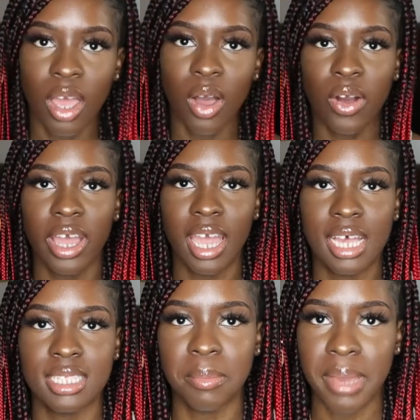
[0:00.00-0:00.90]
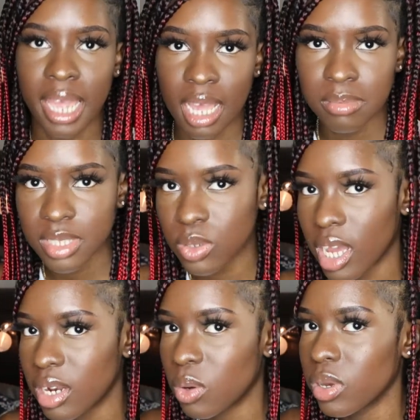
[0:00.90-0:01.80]
Okay guys, I'm back. I'm still
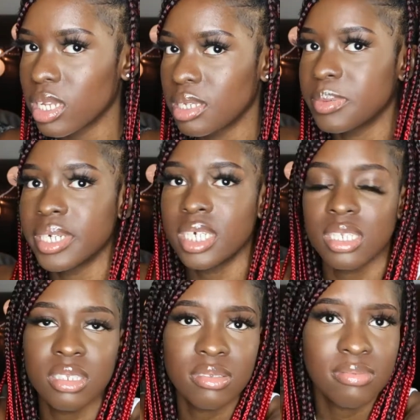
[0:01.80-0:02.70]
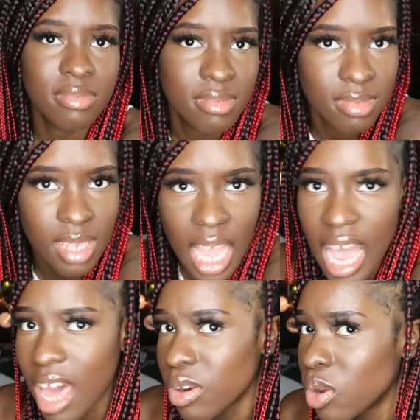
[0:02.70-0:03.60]
kind of oily, but
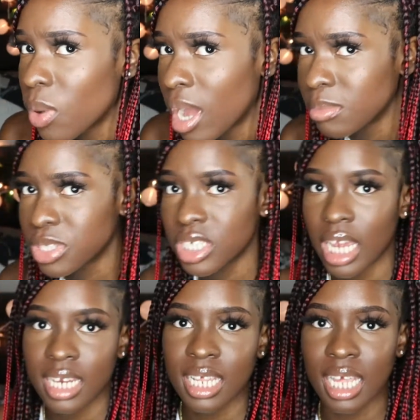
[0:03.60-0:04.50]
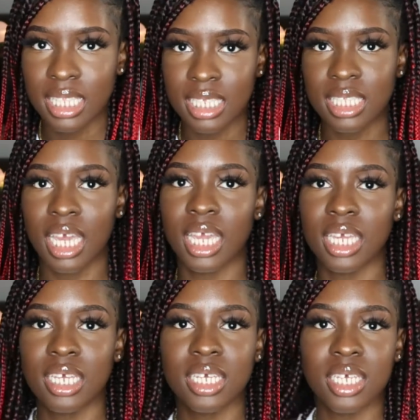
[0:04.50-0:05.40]
I don't know why I'm shining like this,
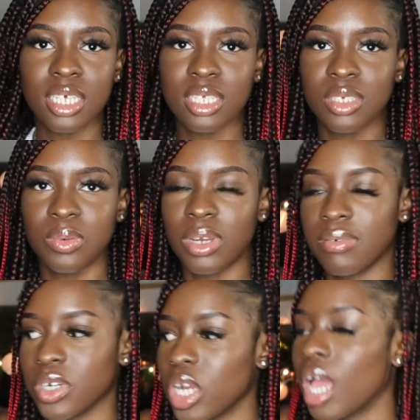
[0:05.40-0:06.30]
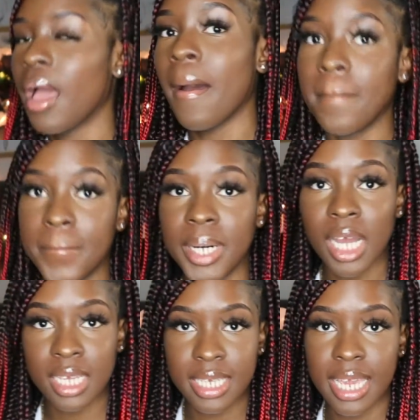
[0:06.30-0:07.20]
like whatever.
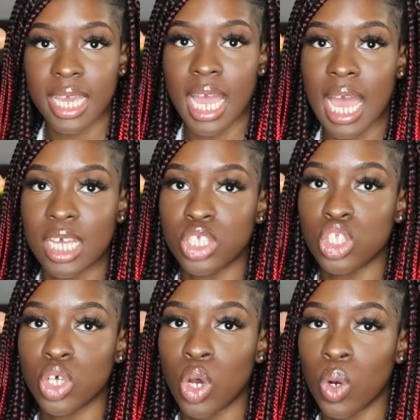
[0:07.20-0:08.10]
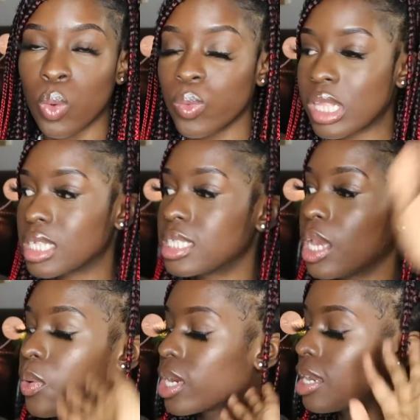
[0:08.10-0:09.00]
But yeah guys, so
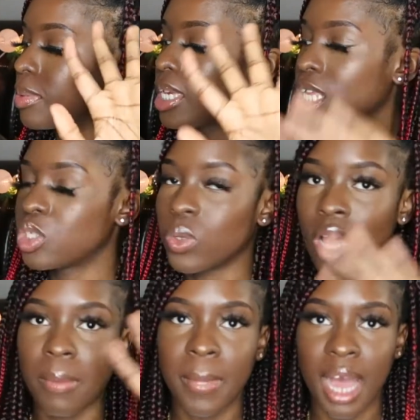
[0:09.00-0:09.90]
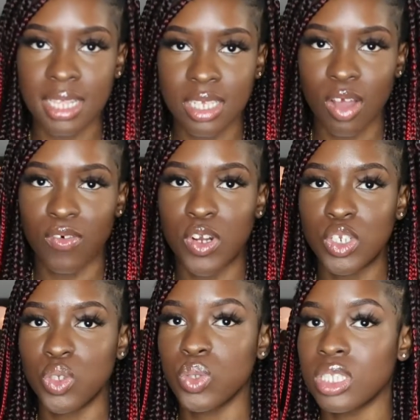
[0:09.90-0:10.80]
today we're going to be doing an unboxing of her
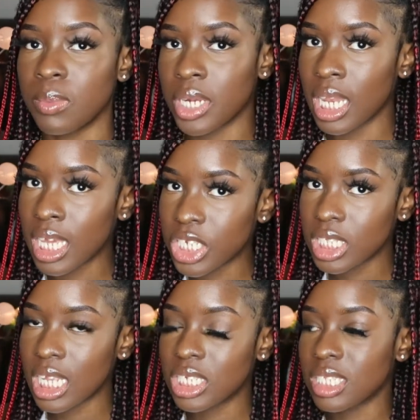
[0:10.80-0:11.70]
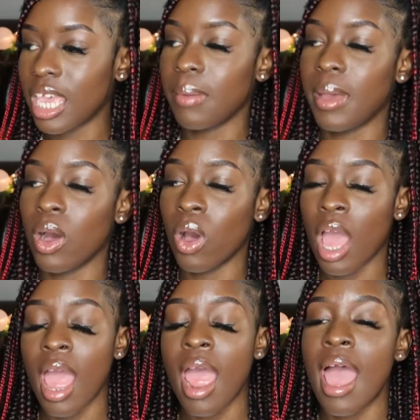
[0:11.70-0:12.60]
new summer collection that just came out,
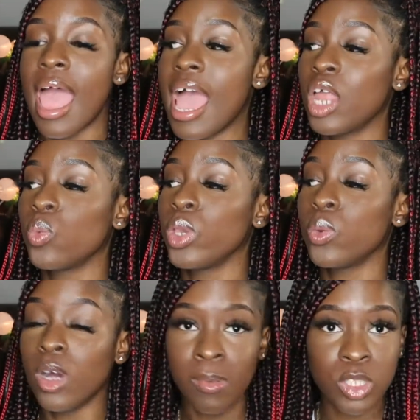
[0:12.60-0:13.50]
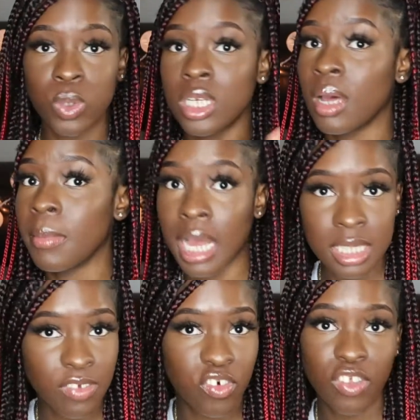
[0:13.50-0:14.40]
and we will be doing an
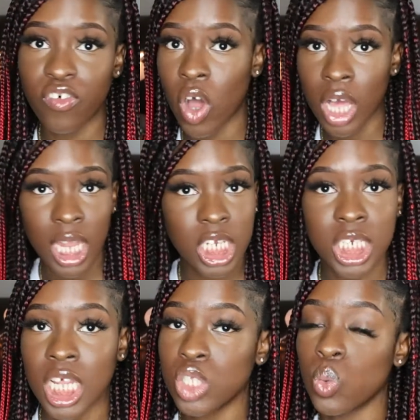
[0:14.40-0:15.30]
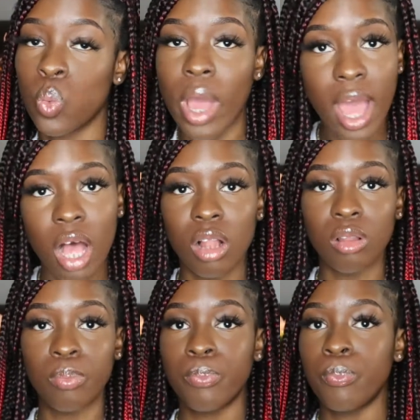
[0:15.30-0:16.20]
unboxing for the fall collection as well.